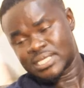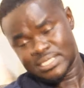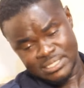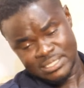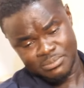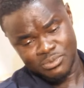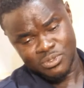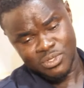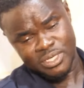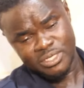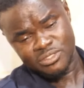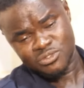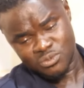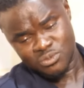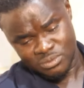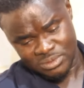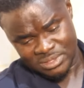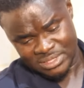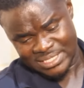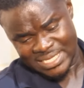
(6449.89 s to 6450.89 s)
As I'm talking
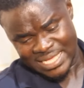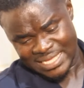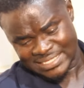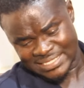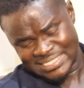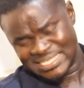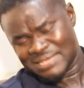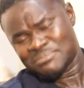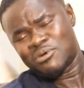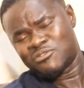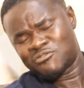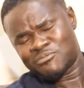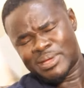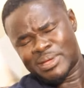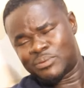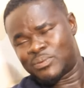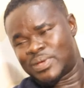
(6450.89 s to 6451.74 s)
to you, there are some of my